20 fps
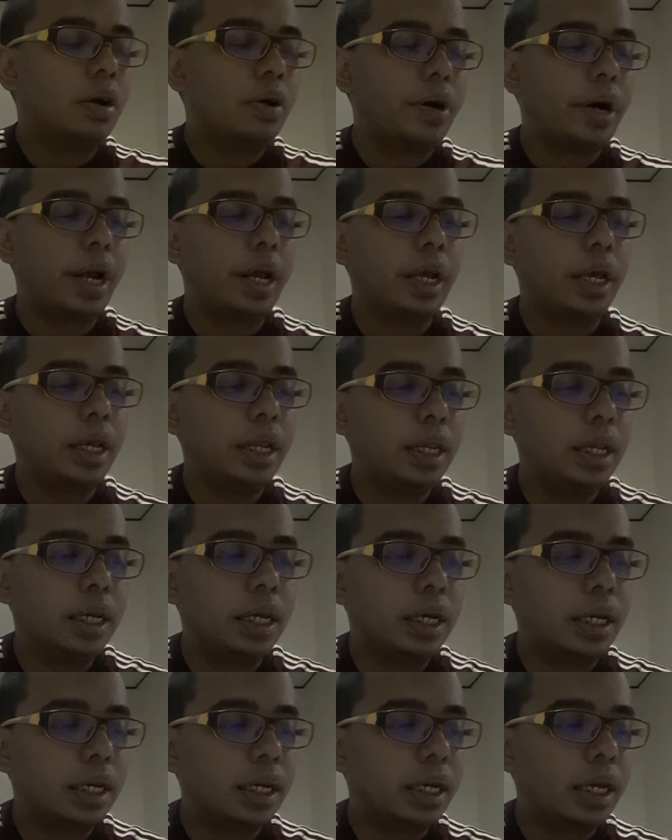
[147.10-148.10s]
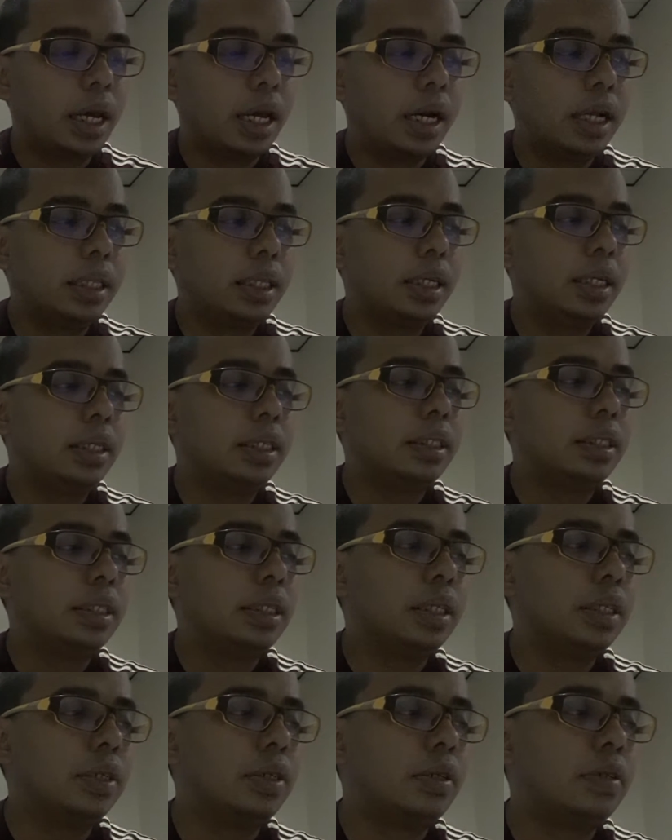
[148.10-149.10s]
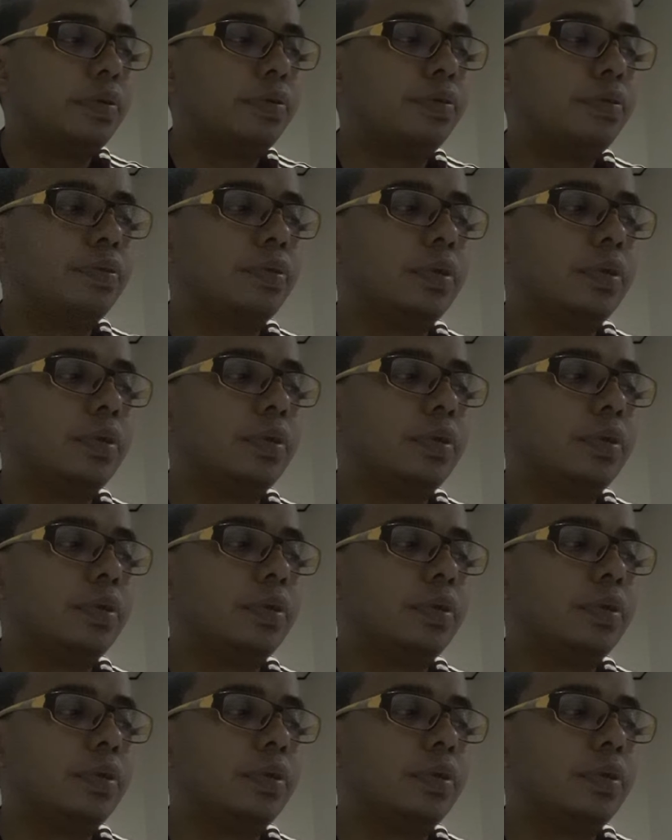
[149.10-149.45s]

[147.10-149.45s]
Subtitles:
Alright. In the characteristic of